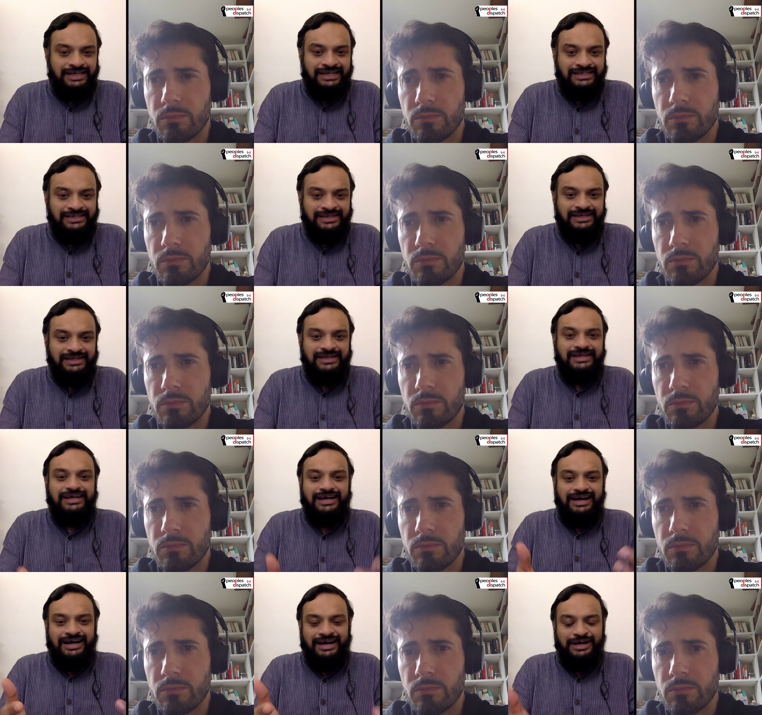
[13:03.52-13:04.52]
Speaker 1: that
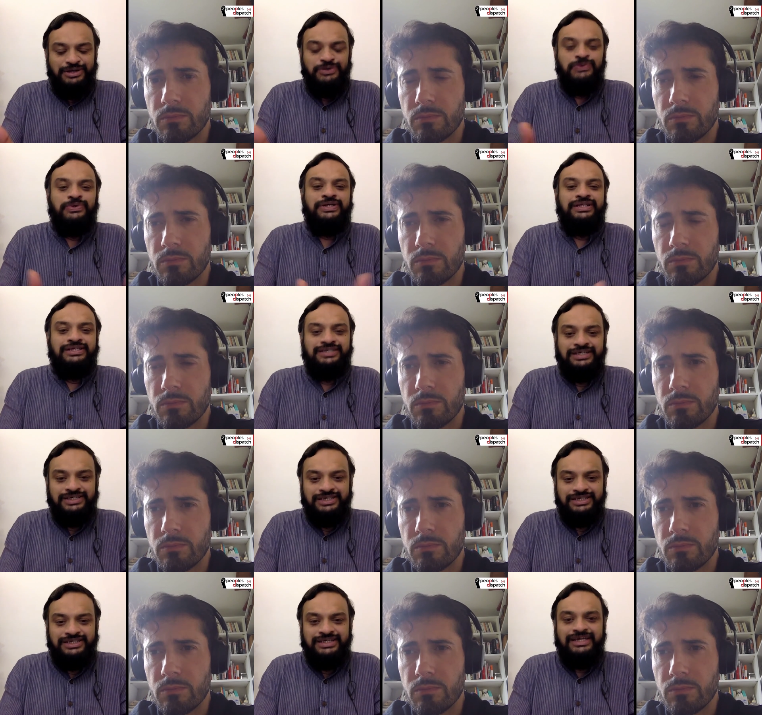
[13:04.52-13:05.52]
uh, you in the
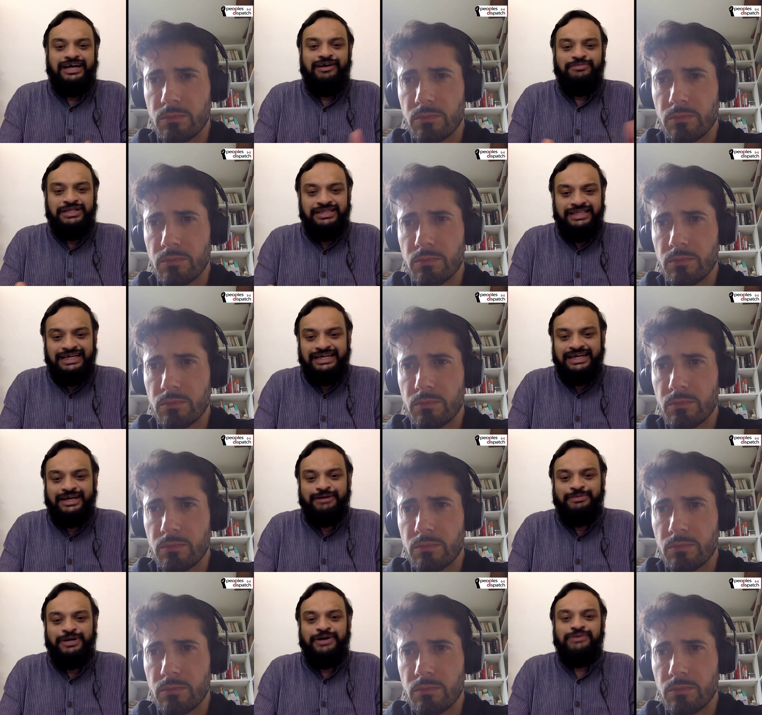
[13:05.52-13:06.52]
CGT have been thinking
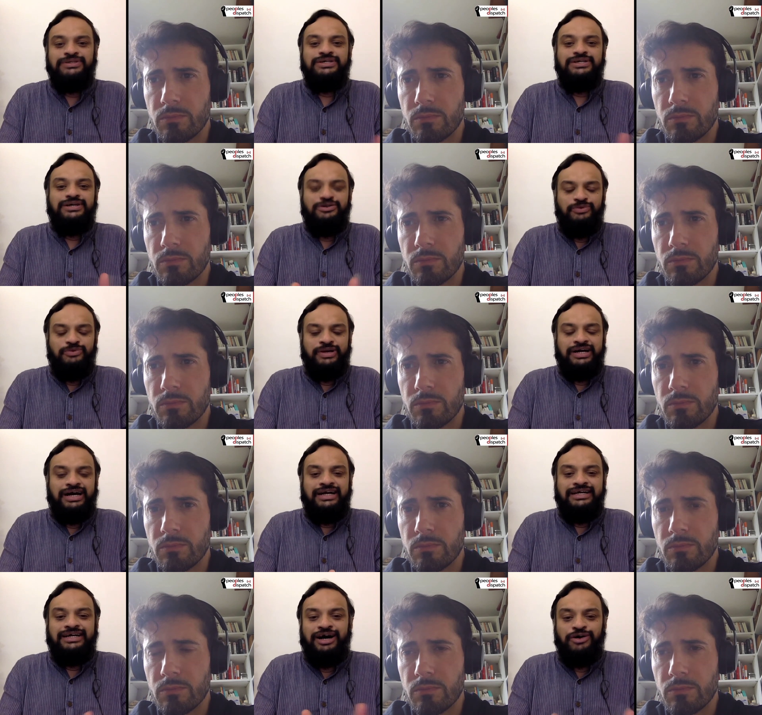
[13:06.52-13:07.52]
about
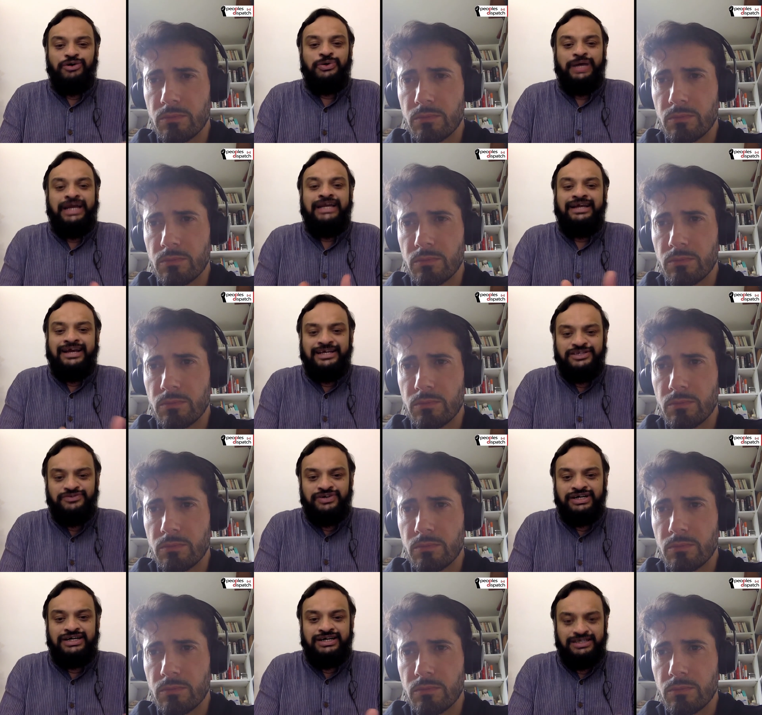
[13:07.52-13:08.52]
regarding how to engage
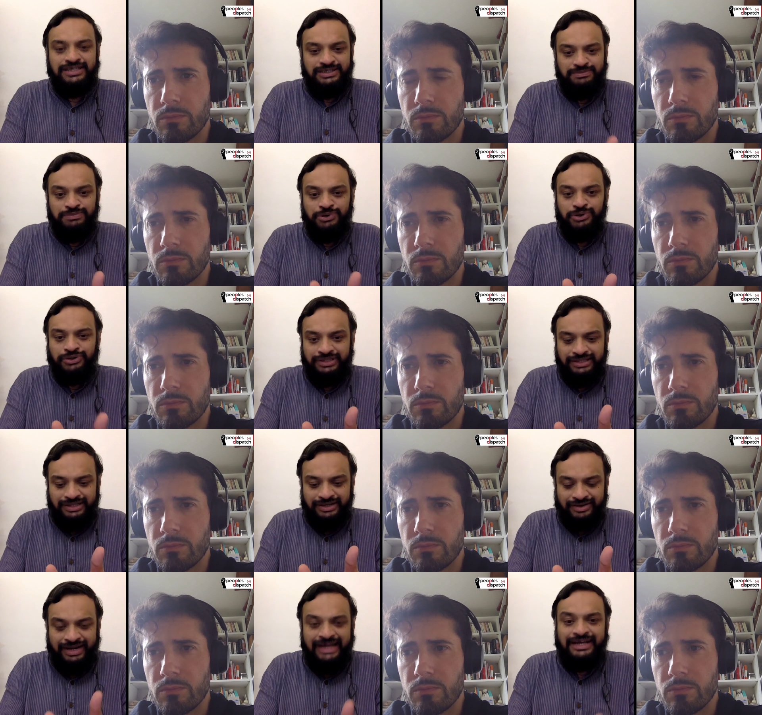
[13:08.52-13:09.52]
workers both
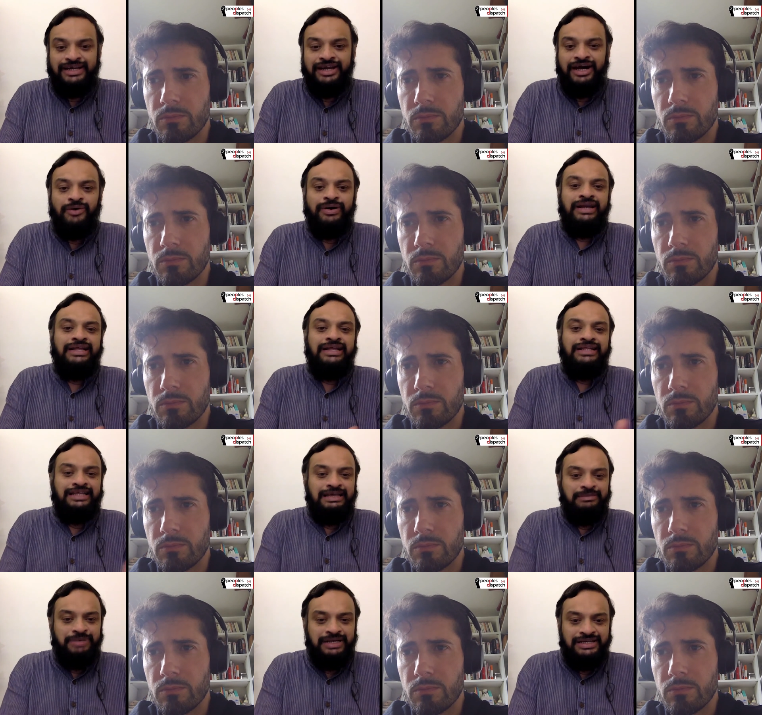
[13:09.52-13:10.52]
right now and in the
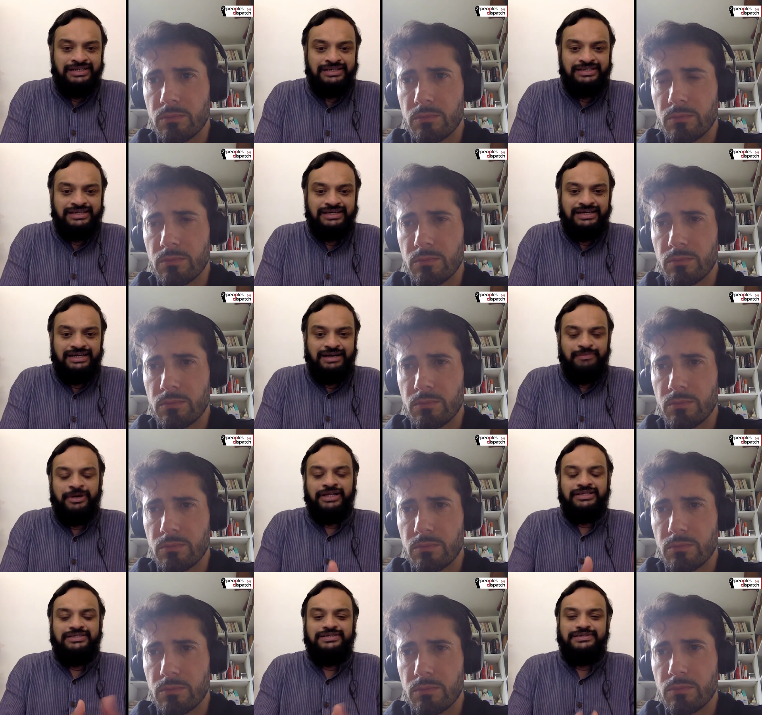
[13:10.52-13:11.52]
immediate?
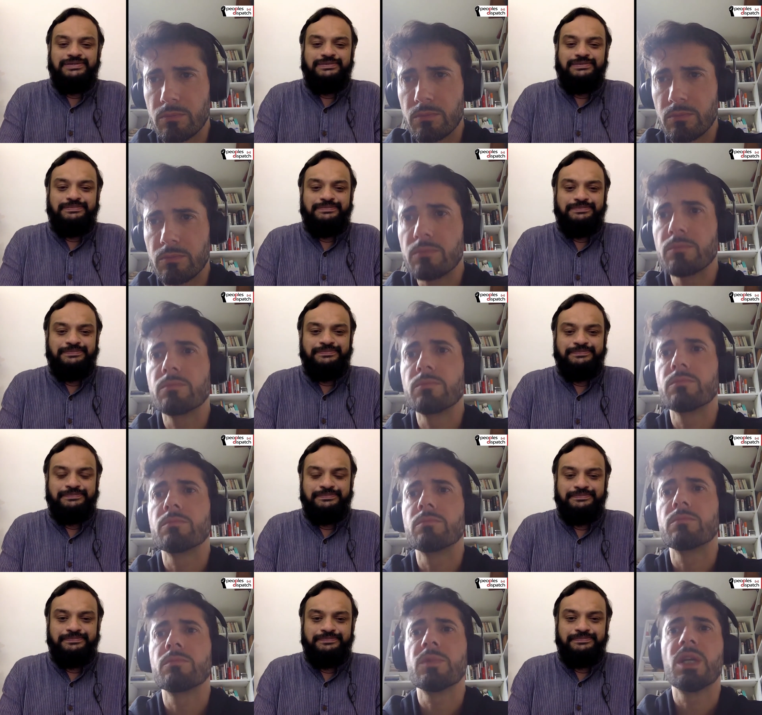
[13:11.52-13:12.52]
months?
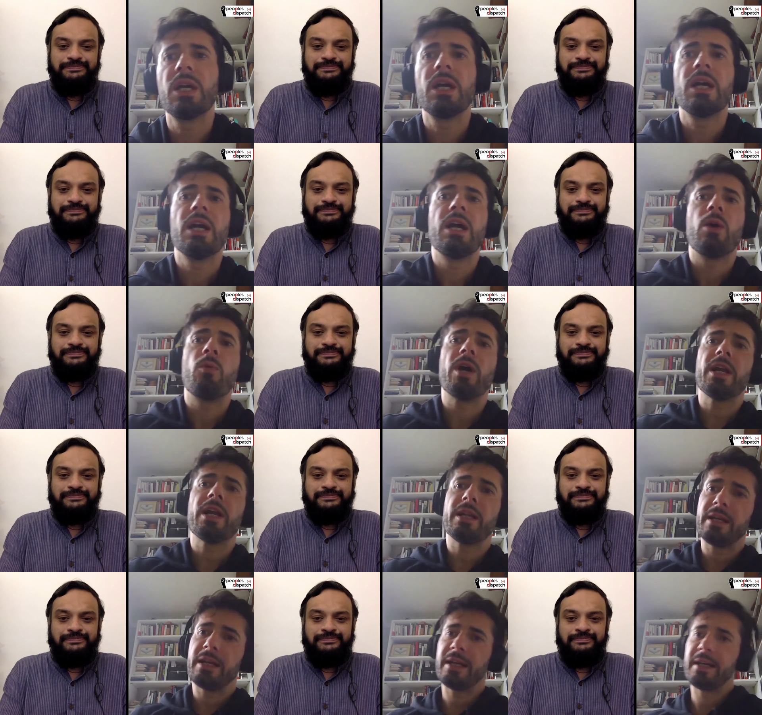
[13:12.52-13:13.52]

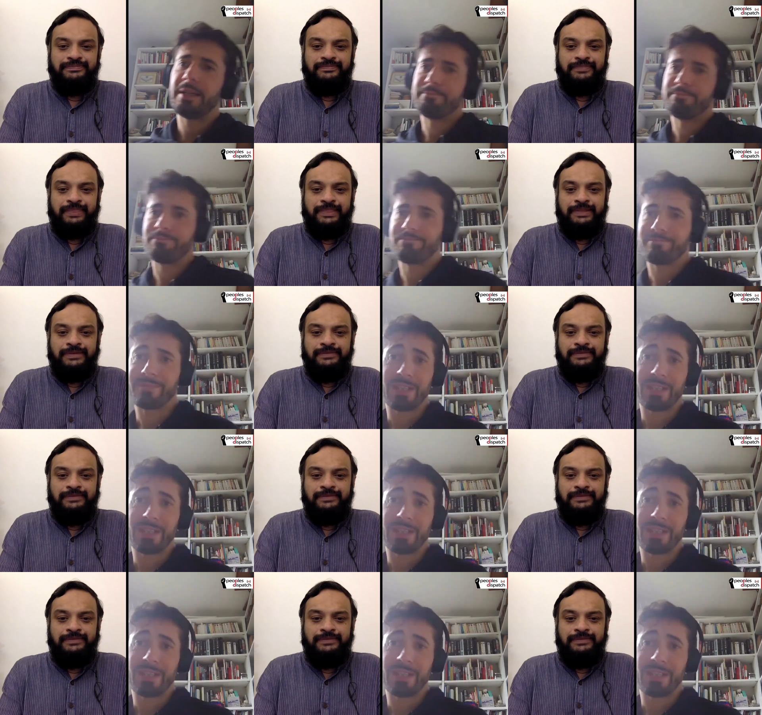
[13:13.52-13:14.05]
Speaker 2: Well, um,